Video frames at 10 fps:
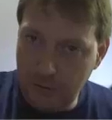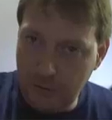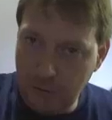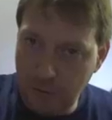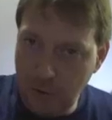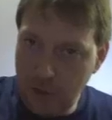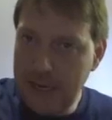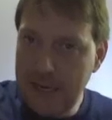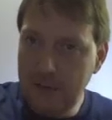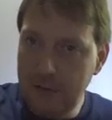
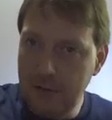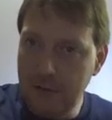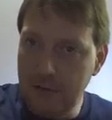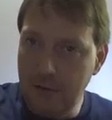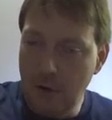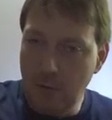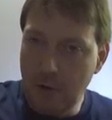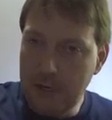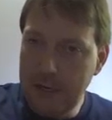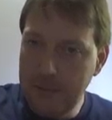working to
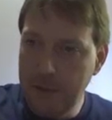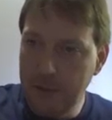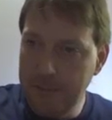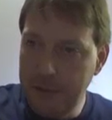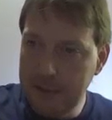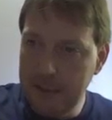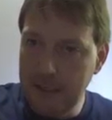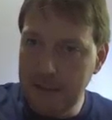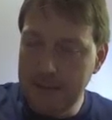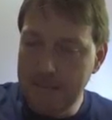build a
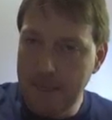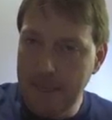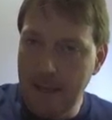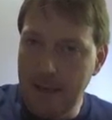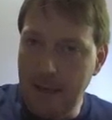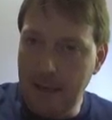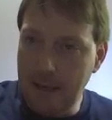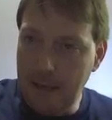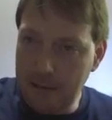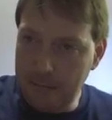business
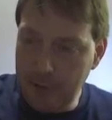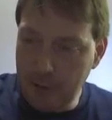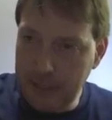and build an